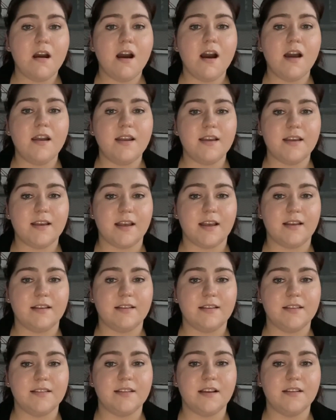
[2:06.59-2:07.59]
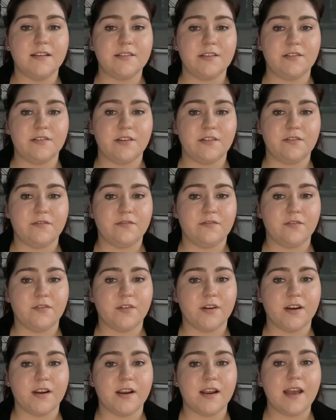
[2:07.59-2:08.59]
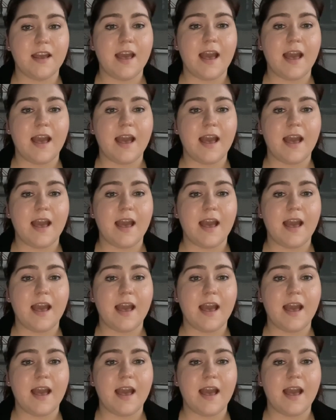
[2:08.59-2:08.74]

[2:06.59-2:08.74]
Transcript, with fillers: Hanukkah is also known for